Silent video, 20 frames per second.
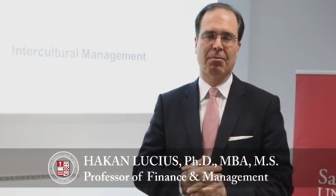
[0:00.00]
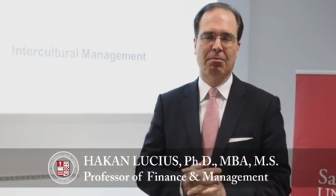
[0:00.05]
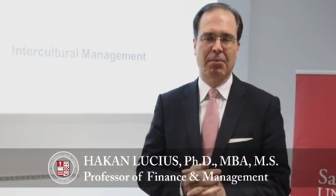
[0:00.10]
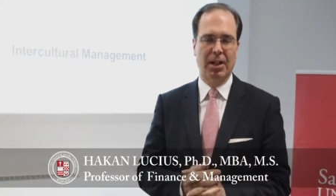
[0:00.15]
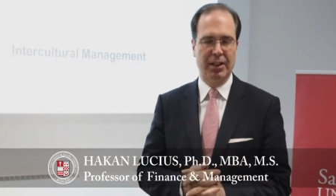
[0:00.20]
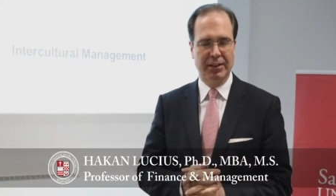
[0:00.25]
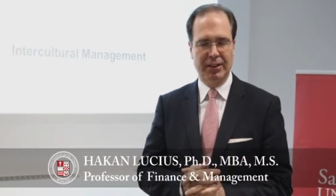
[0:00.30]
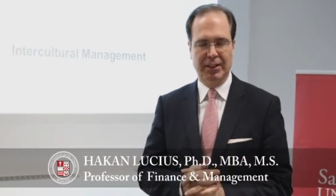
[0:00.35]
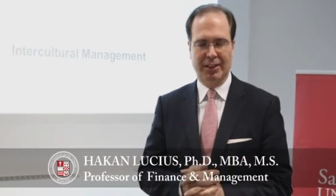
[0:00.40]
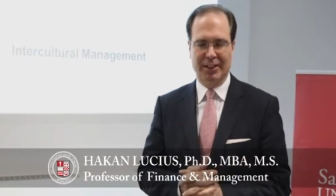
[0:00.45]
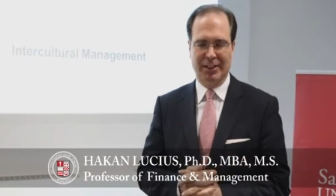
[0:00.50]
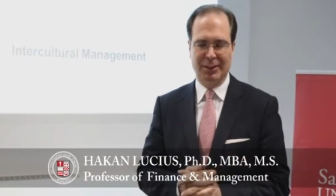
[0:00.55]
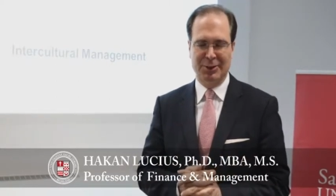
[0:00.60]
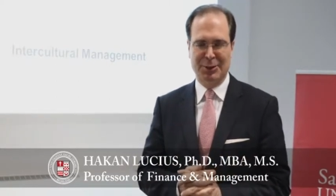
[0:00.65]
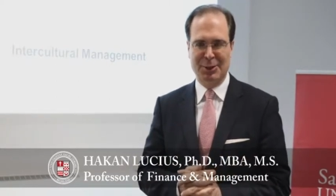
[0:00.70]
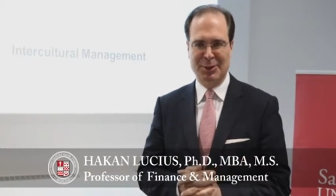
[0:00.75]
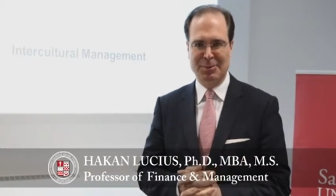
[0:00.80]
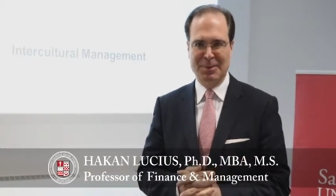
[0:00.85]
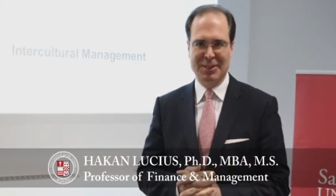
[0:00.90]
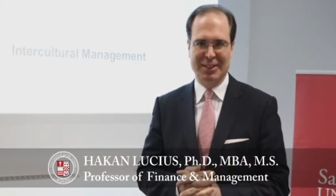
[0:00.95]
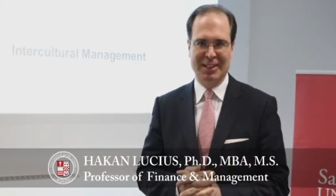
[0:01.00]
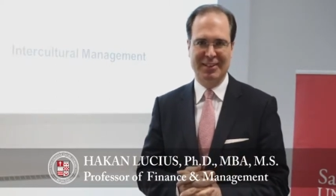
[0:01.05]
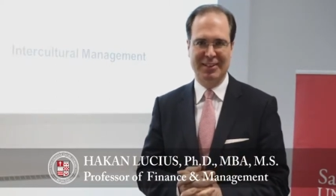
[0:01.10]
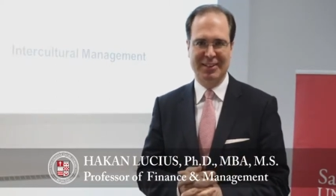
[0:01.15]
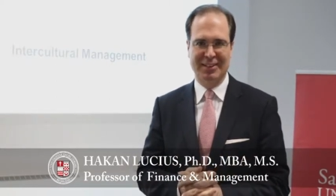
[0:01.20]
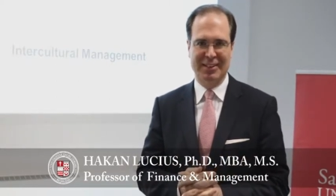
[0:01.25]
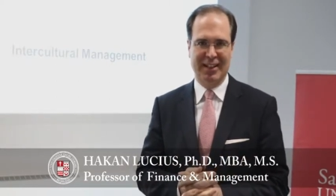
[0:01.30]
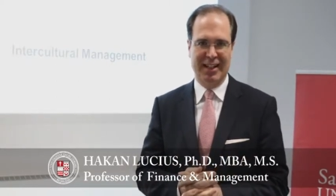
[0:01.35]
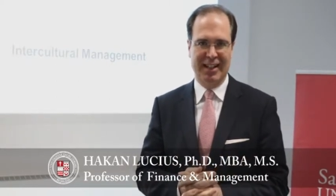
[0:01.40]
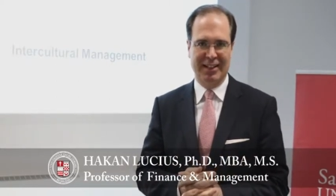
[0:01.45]
multicultural
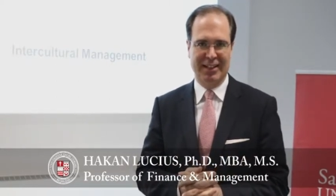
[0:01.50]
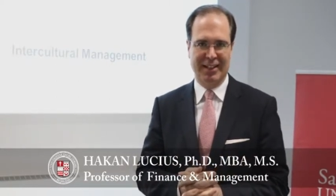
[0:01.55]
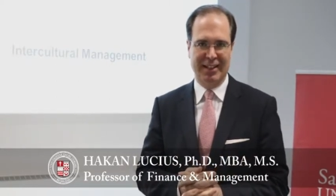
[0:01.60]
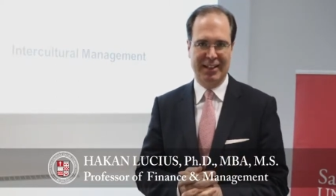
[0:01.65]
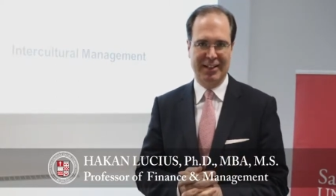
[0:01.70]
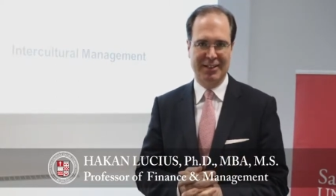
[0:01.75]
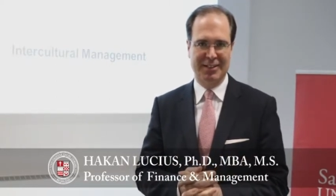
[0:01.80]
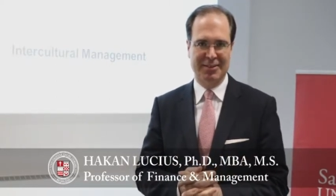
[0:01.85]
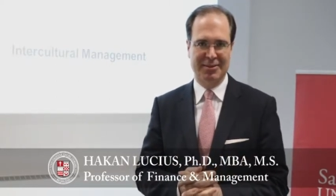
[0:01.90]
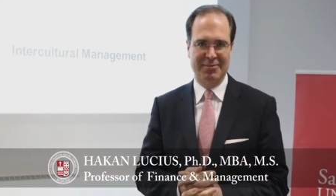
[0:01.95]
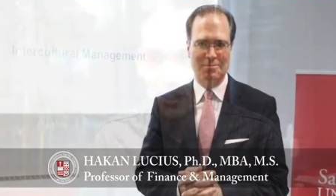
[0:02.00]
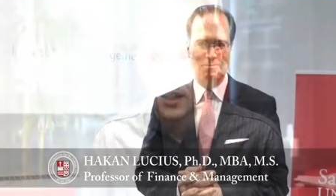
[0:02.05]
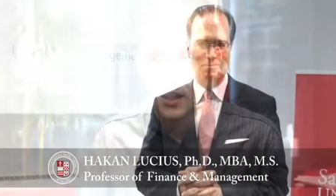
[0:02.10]
misunderstandings.